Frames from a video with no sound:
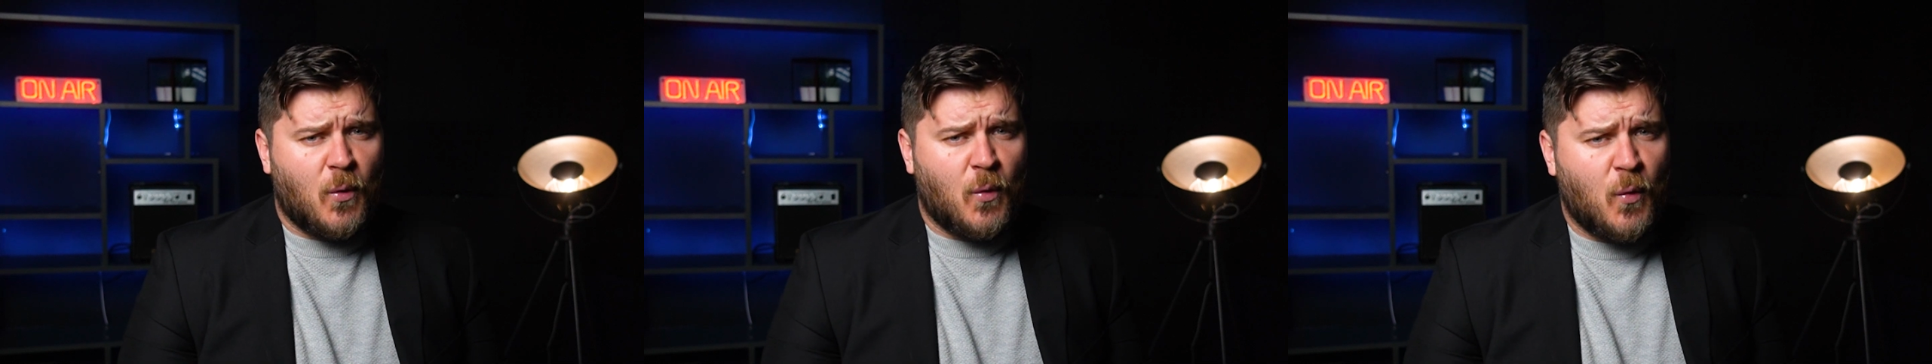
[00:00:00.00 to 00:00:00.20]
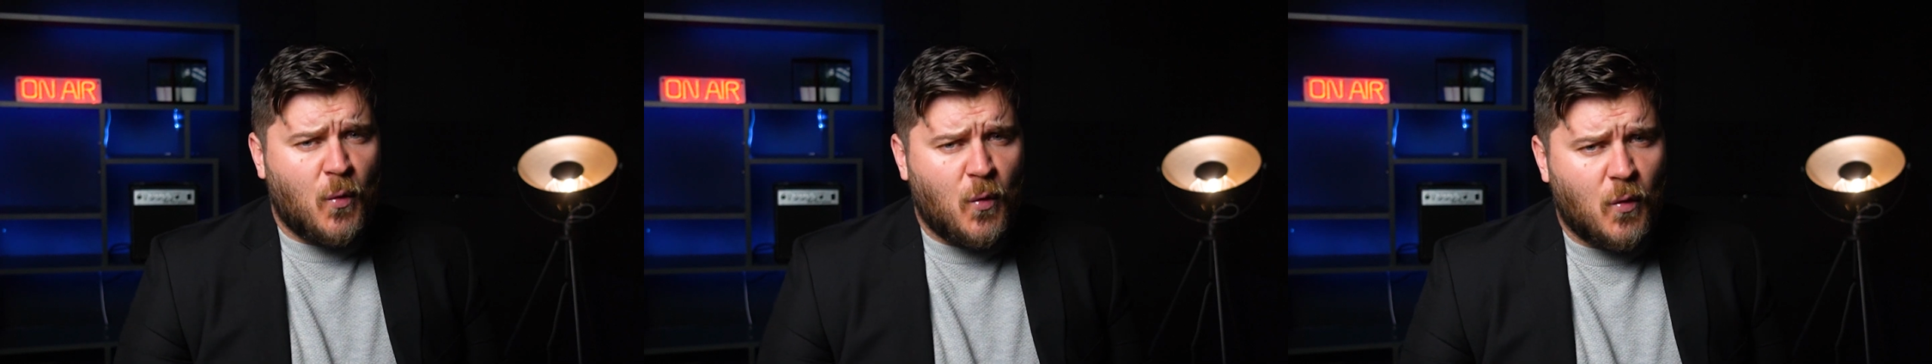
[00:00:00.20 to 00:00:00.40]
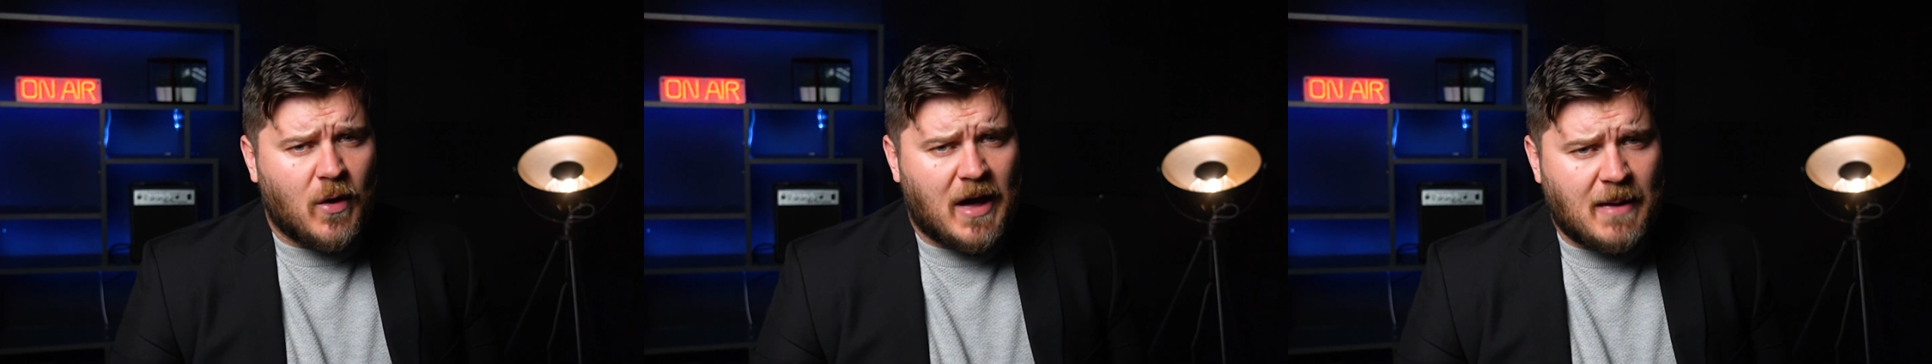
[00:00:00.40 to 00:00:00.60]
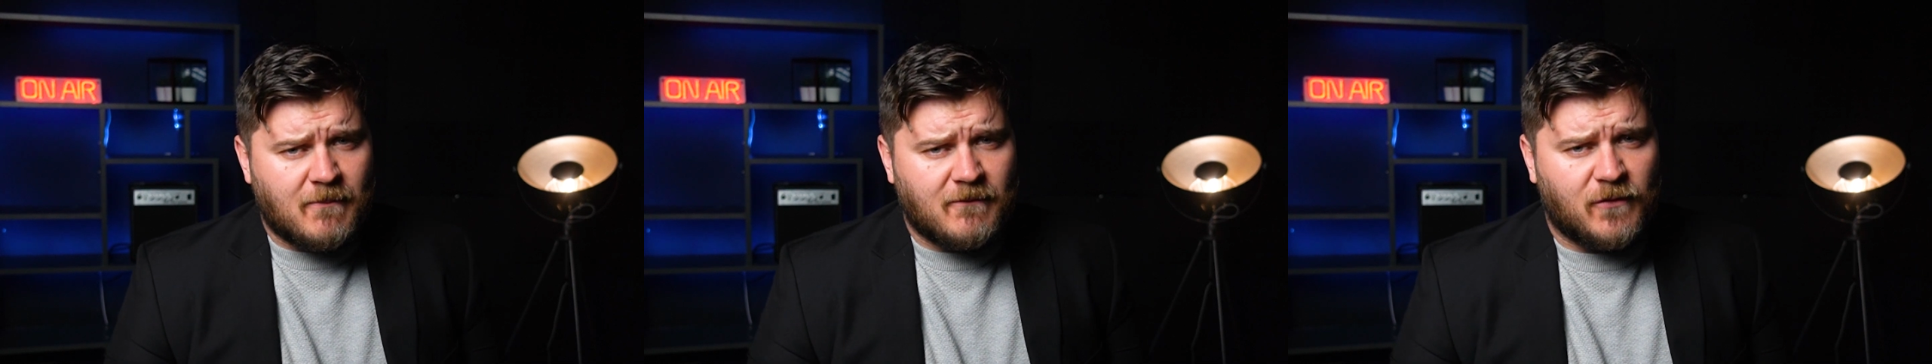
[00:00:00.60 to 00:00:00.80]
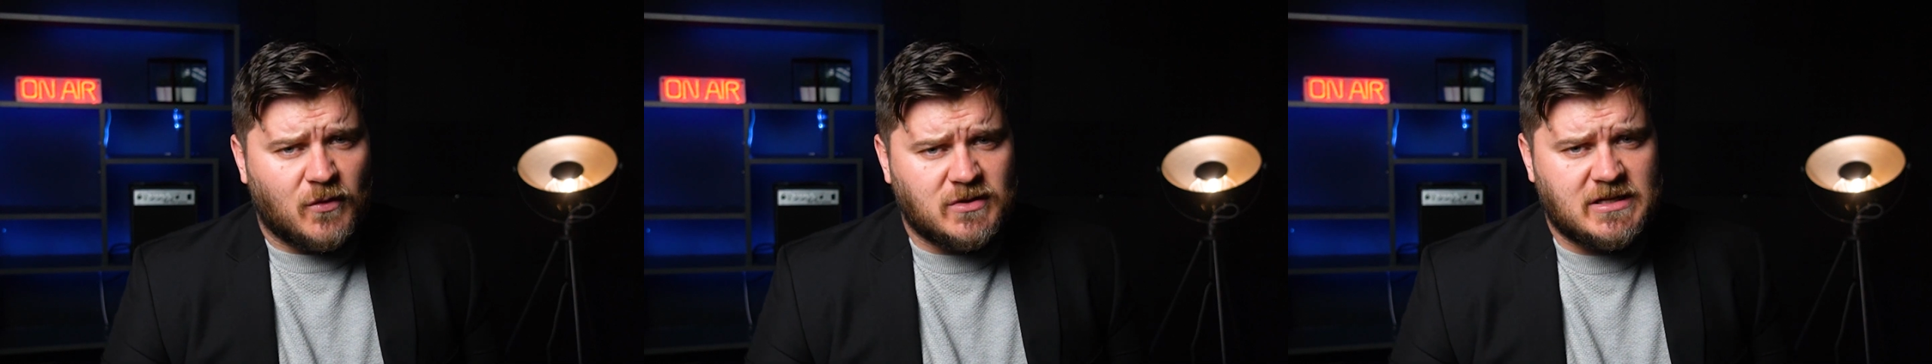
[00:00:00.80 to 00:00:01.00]
or
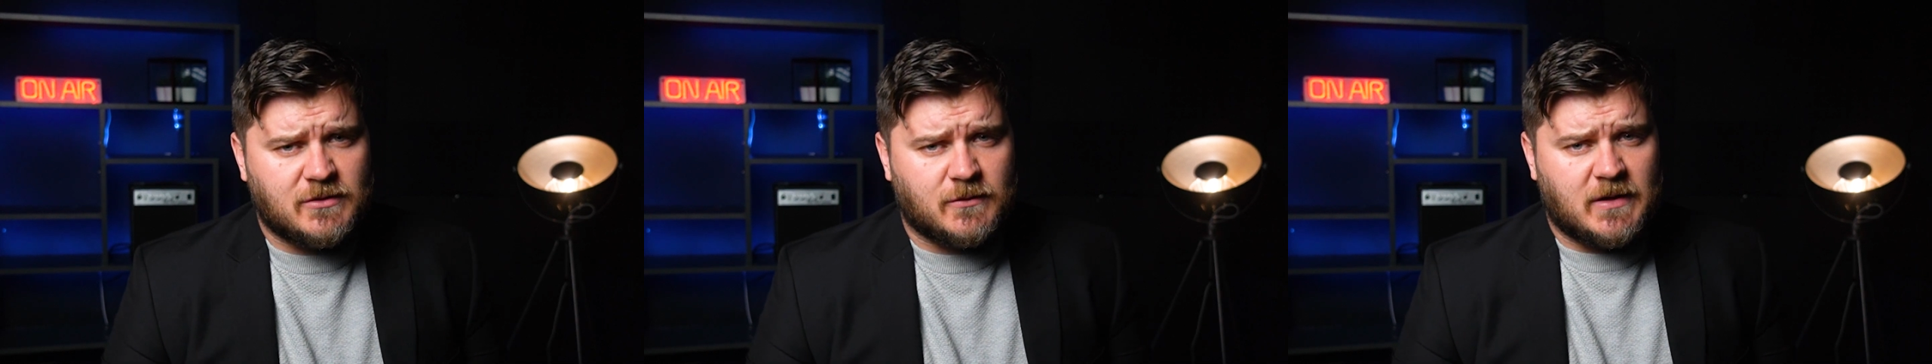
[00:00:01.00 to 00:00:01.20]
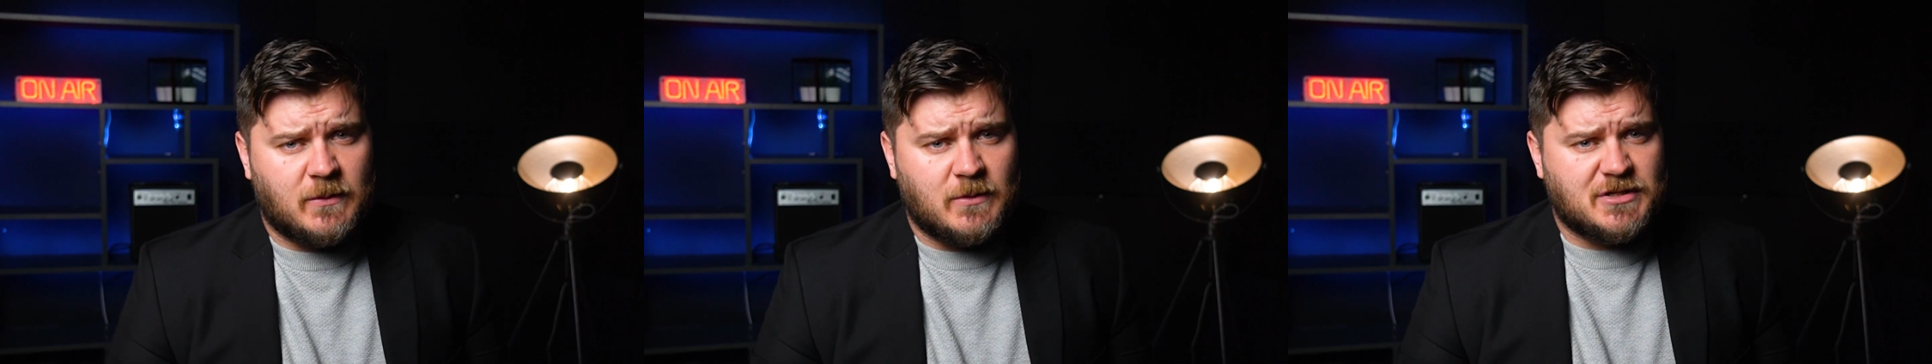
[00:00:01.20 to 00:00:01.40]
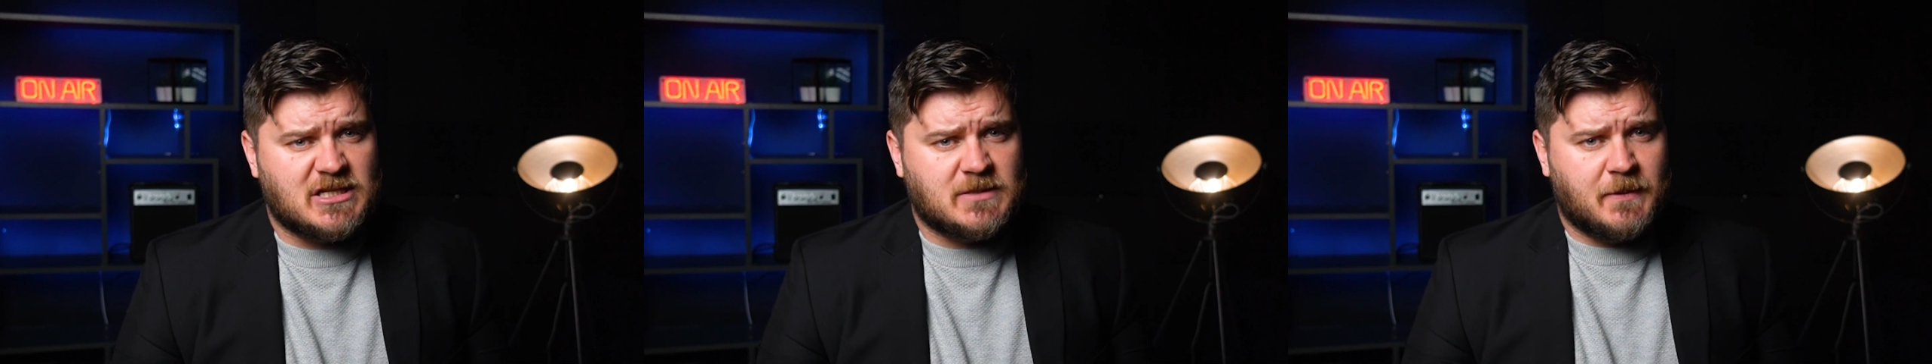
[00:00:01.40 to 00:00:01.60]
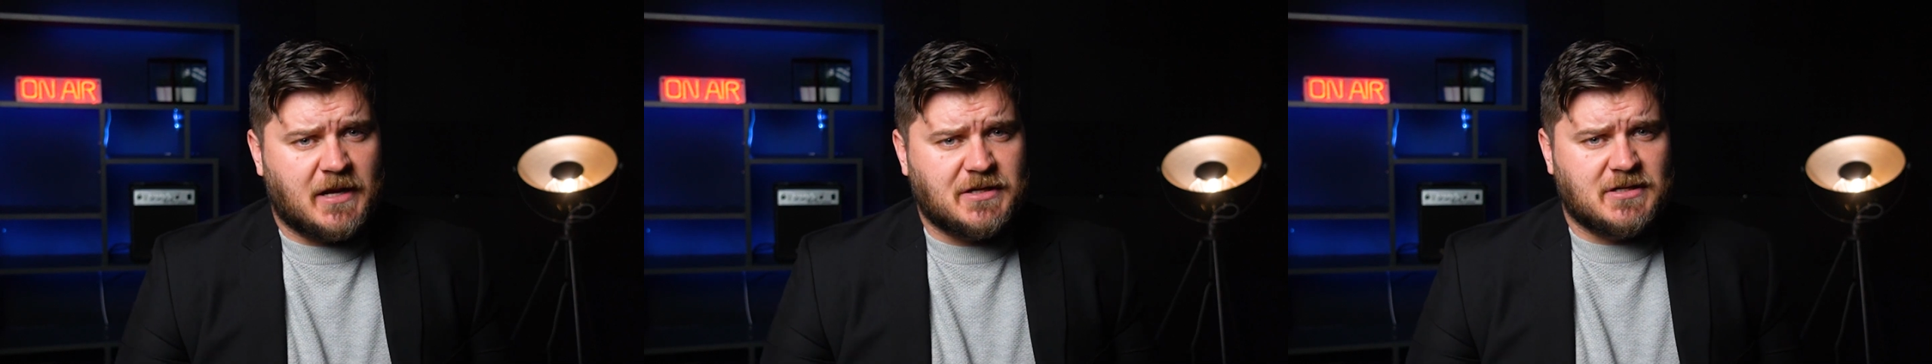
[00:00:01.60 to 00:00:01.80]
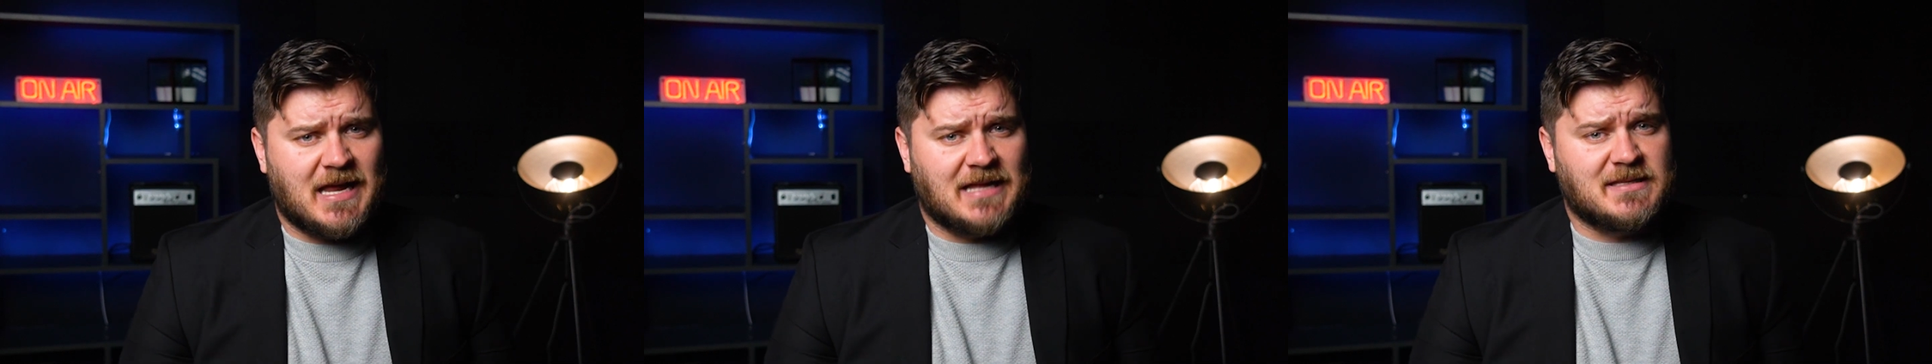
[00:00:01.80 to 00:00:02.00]
M43 we just
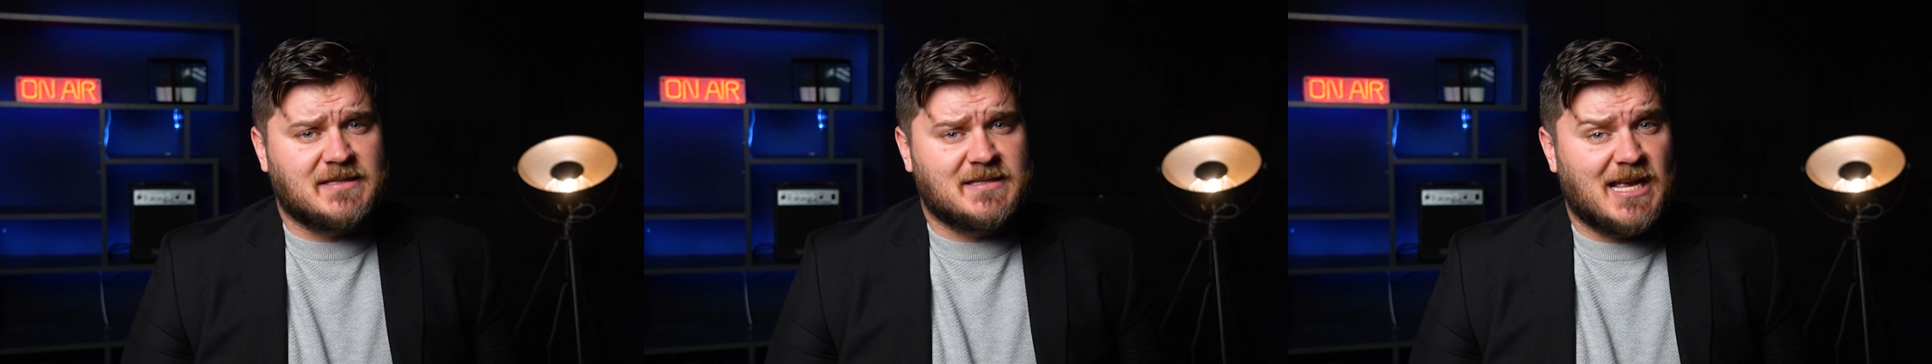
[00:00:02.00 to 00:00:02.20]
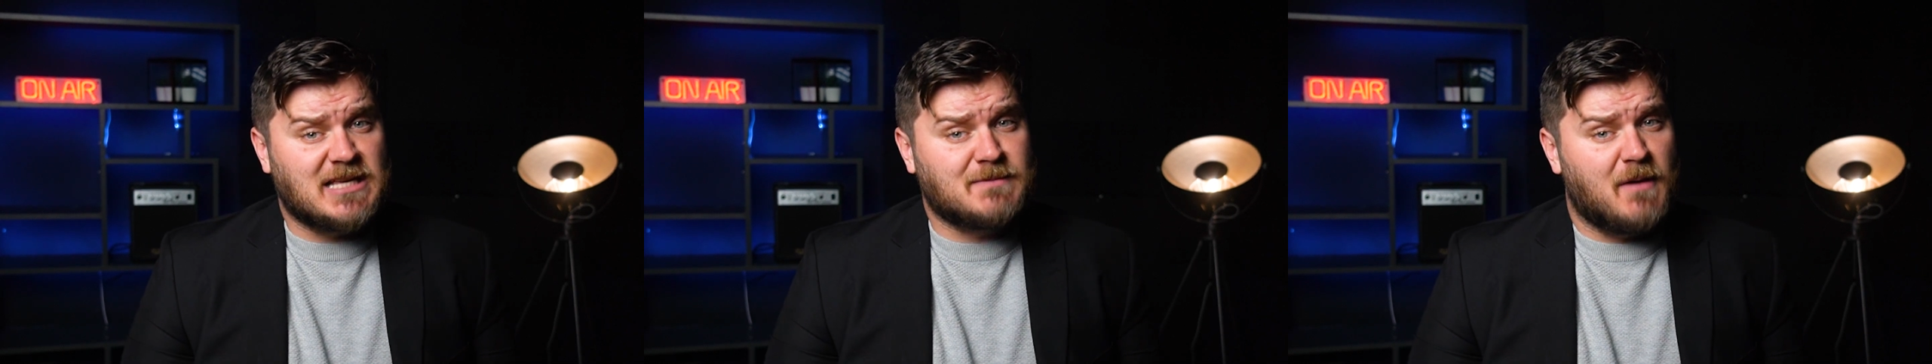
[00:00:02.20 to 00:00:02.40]
pictured had 6